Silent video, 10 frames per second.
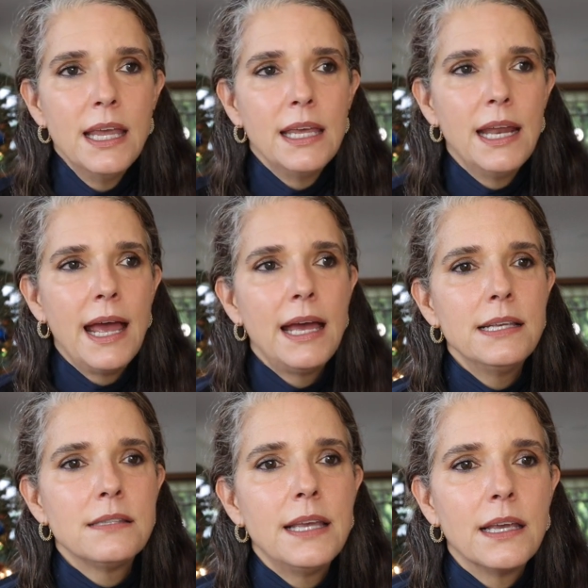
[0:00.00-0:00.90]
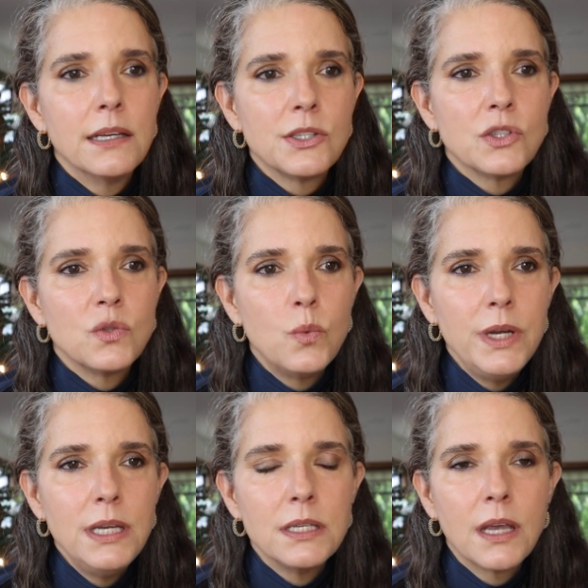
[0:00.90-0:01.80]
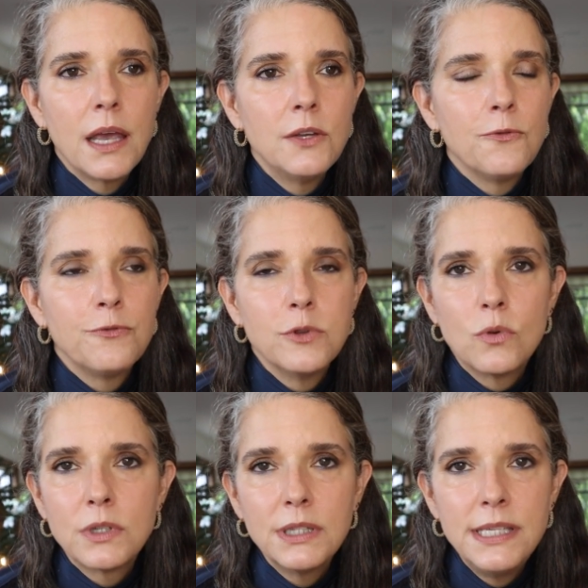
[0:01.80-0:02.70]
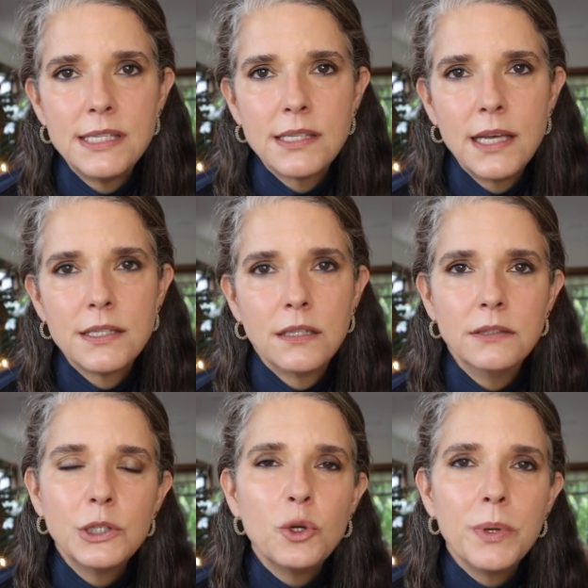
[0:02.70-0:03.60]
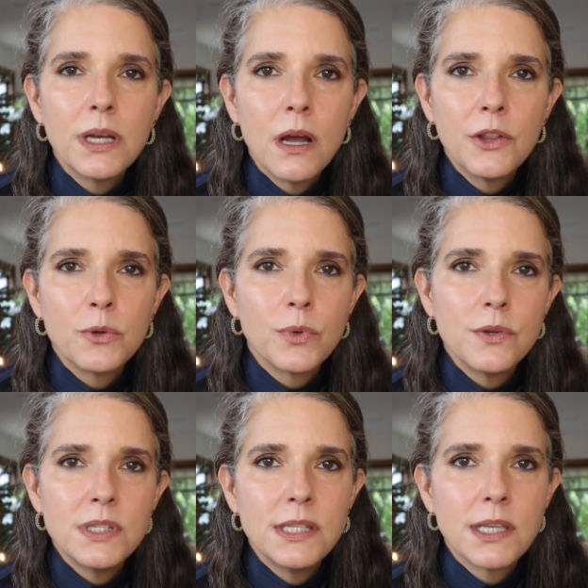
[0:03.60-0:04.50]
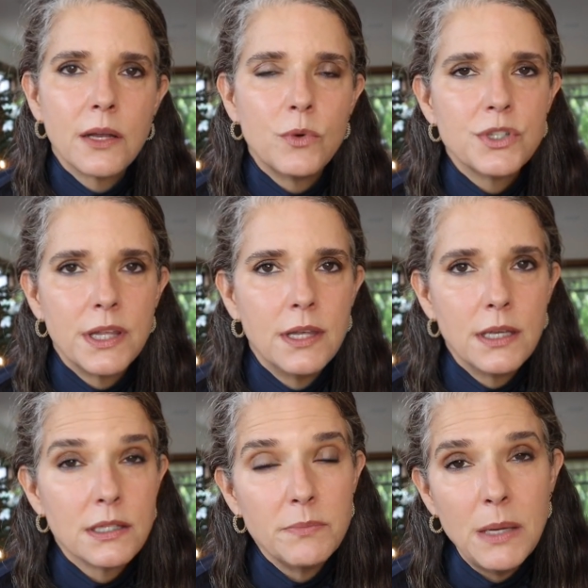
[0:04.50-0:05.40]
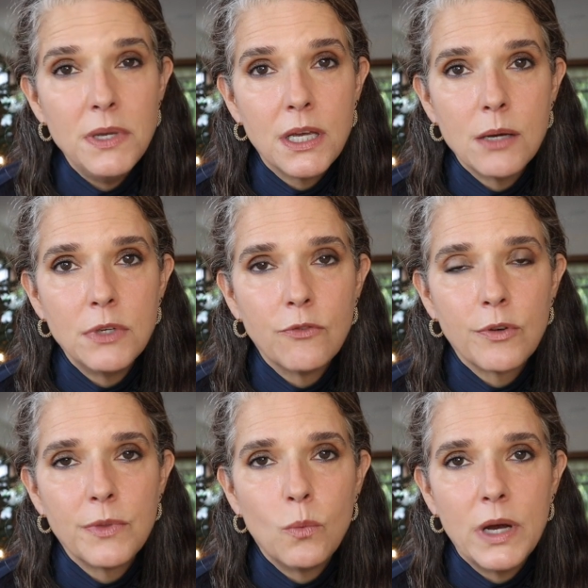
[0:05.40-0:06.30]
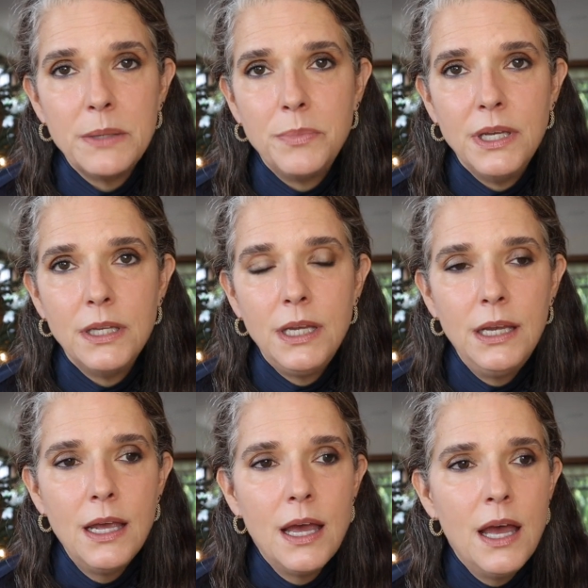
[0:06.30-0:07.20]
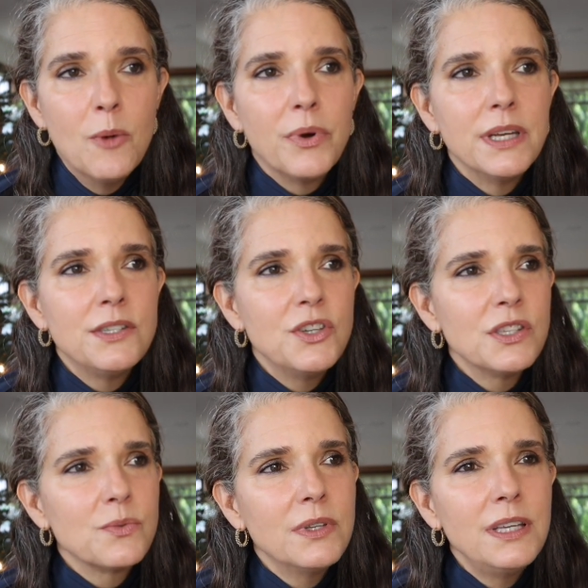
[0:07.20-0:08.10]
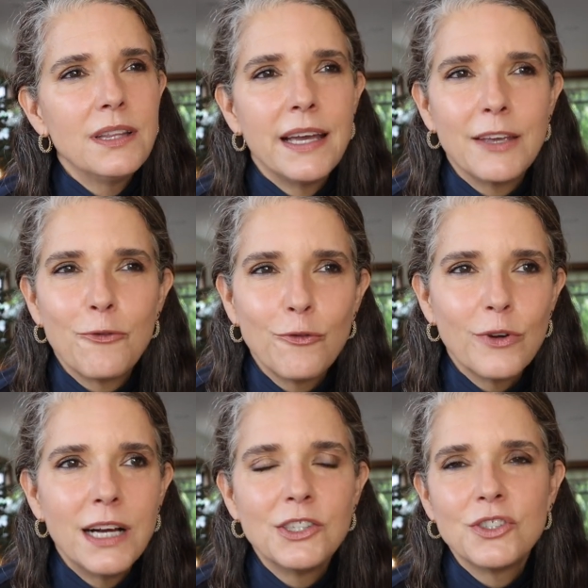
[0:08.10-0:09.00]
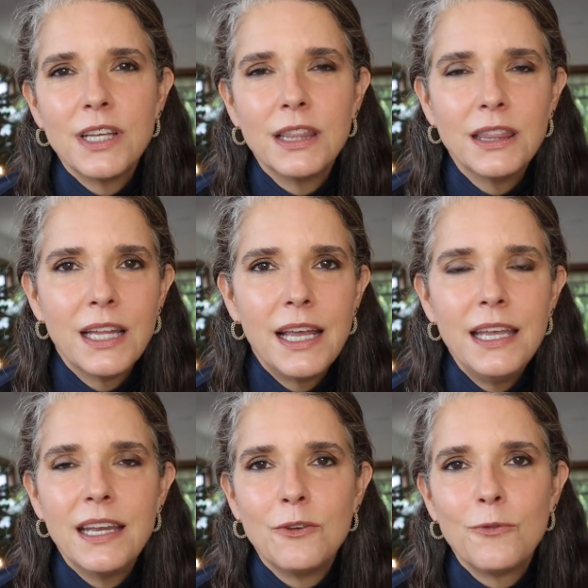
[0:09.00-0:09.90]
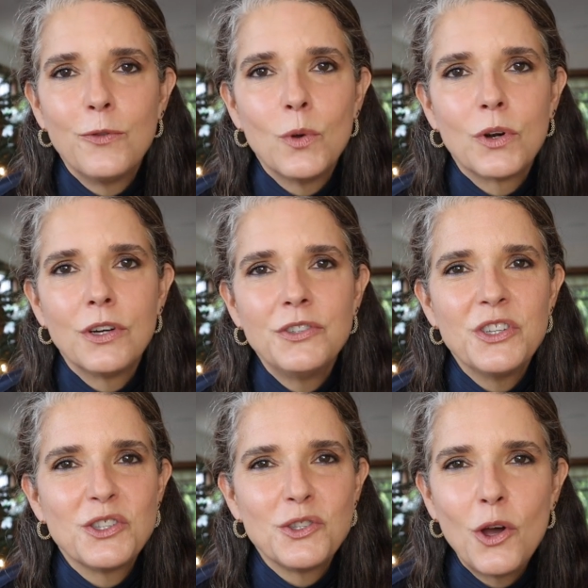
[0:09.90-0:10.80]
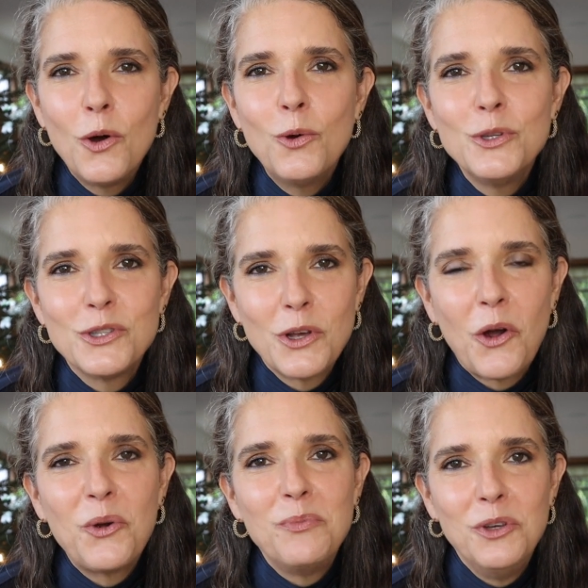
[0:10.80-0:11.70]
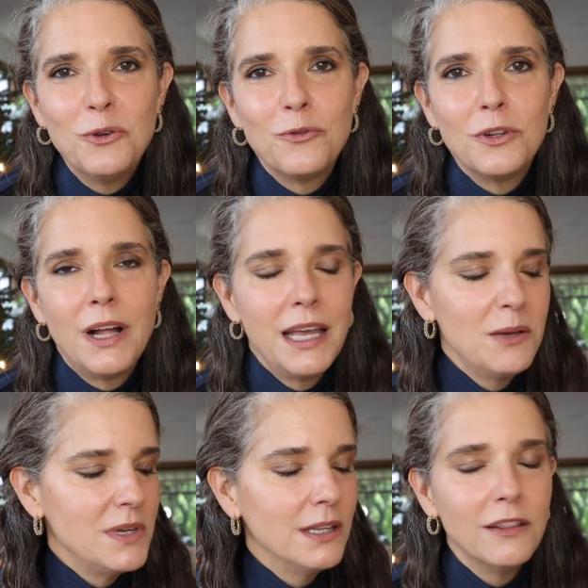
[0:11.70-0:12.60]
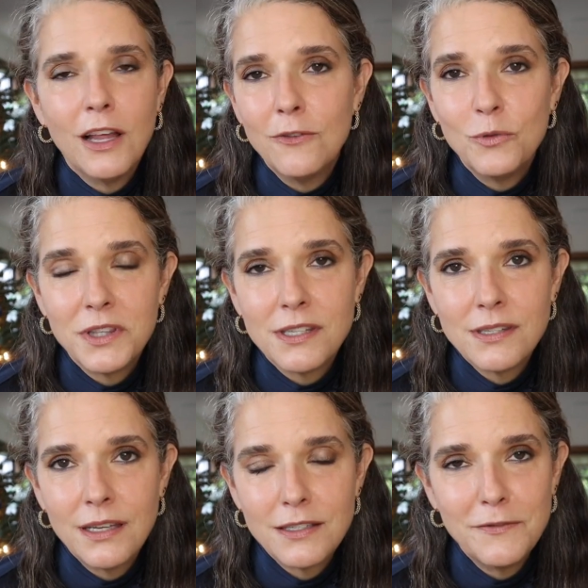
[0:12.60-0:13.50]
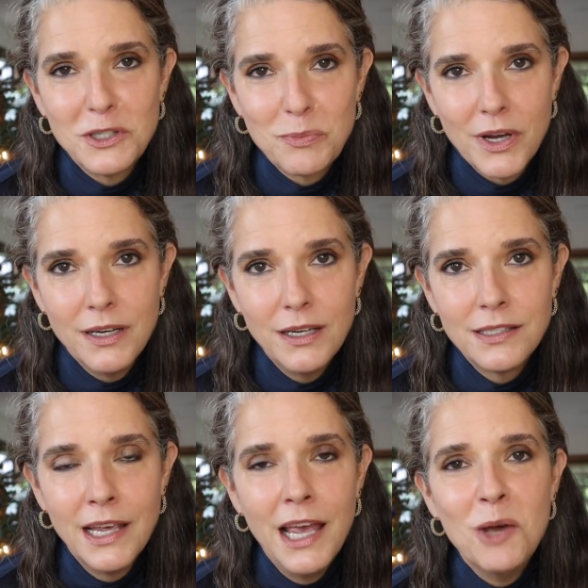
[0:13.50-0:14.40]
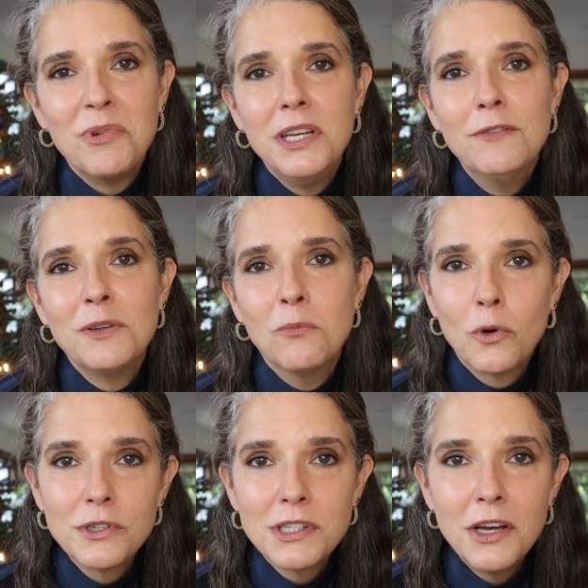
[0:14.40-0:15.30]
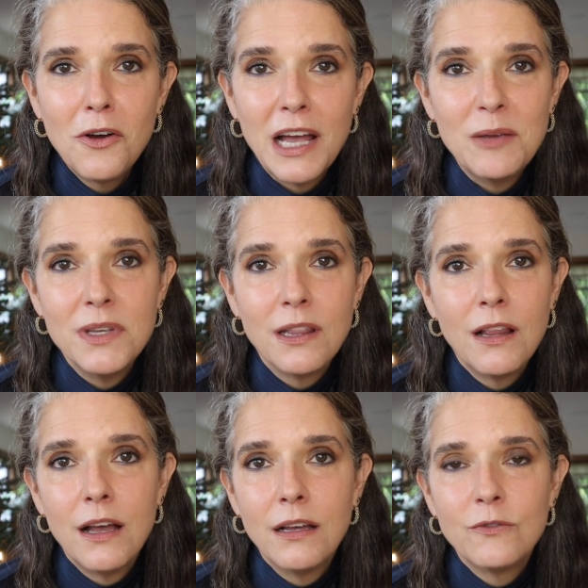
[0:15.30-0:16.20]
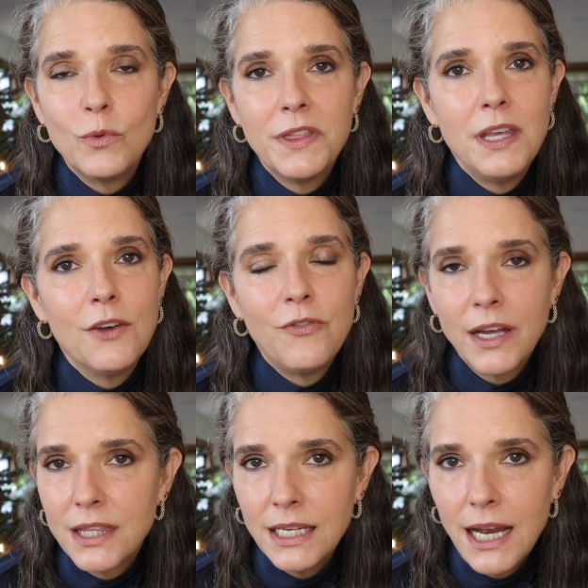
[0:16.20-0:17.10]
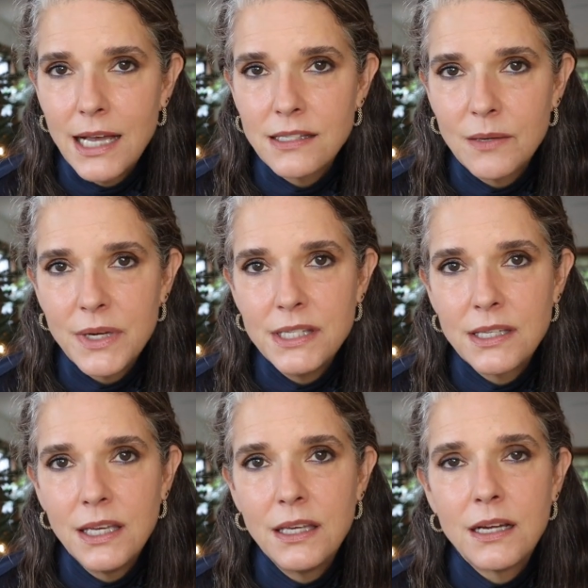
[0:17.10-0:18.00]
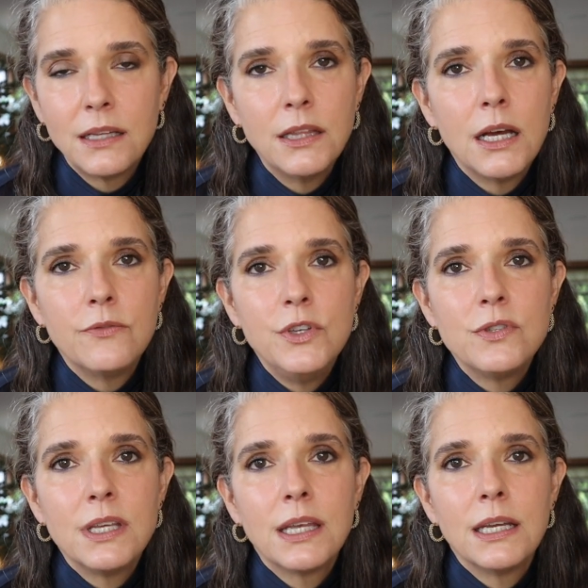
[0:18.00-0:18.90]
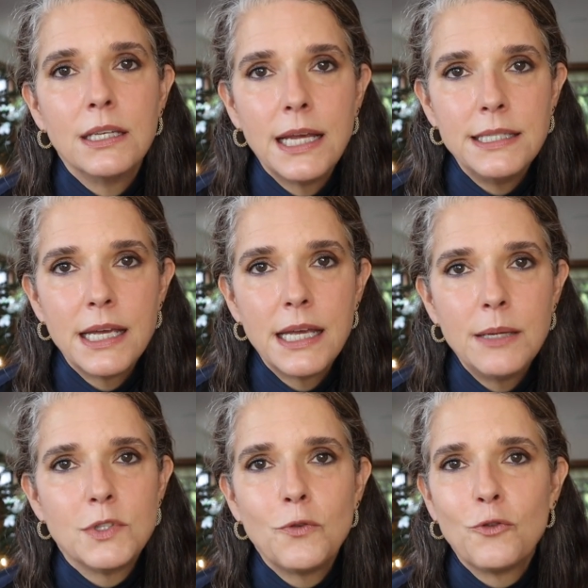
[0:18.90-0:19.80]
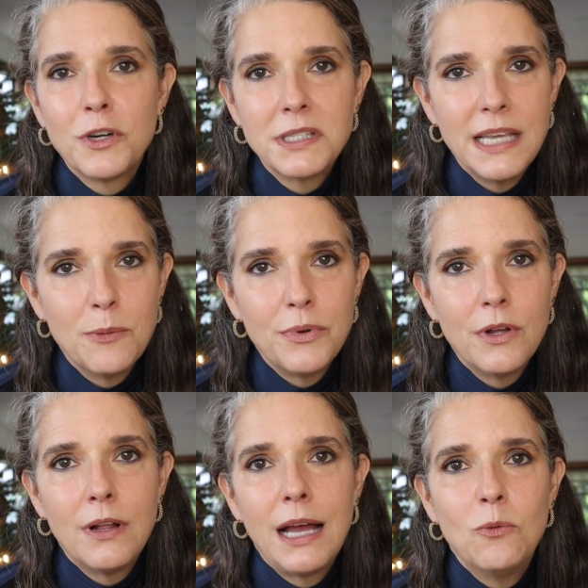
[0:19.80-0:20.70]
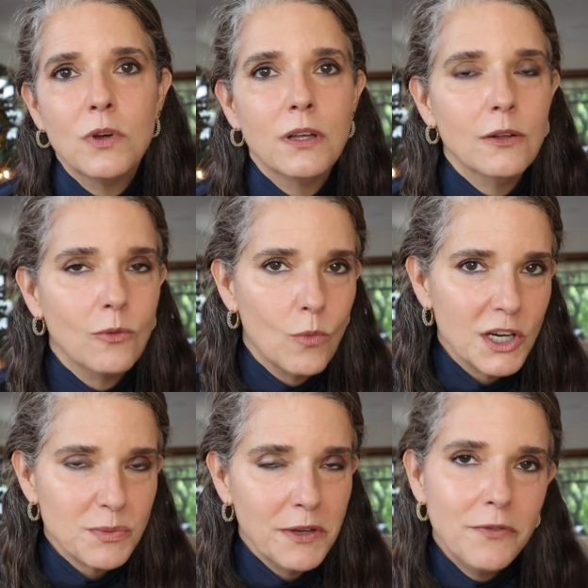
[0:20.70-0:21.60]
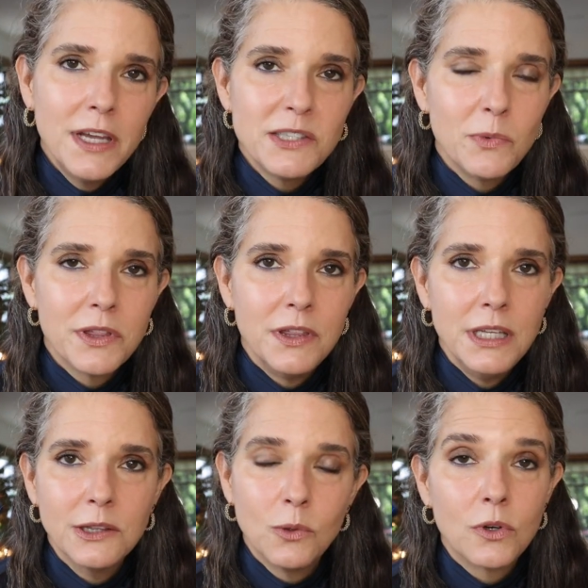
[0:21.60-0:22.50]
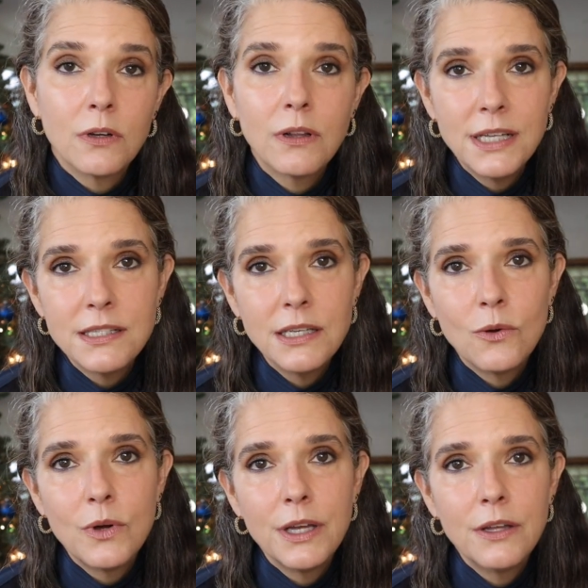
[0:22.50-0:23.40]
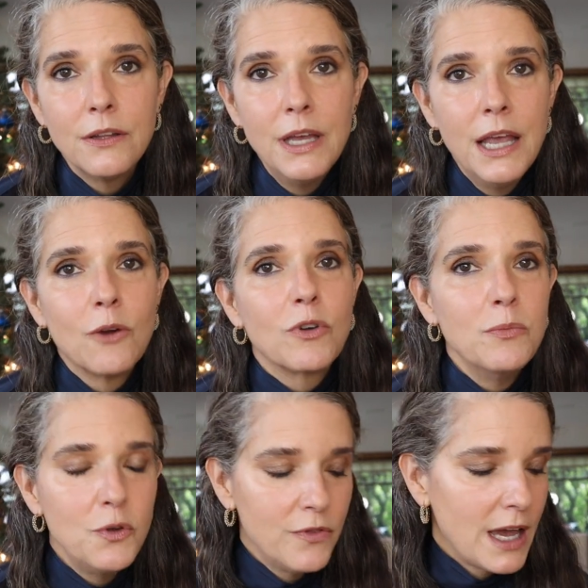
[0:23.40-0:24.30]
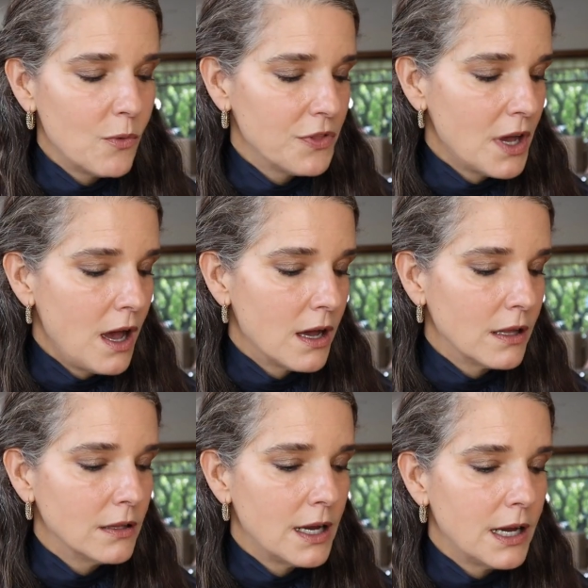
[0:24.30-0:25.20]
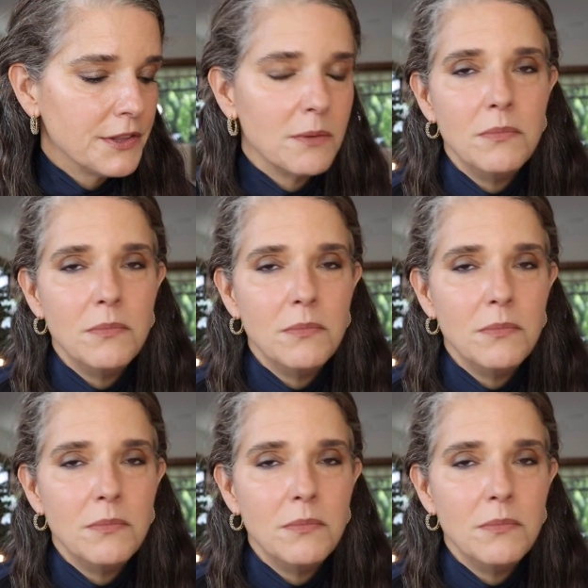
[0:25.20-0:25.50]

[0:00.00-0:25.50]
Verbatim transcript: It has like a sweet kind of florally scent, a little bit on the rosy scent, which I think is maybe coming from the white peony, but it's just really like fresh and light and floral, just so, so beautiful. I am in love with this scent of this product, but even more so, I am in love with the effect that it has on my skin. I love using it at nighttime. So for example, I will wash my face with the Laurel cleansing oil, remove that with a hot cloth,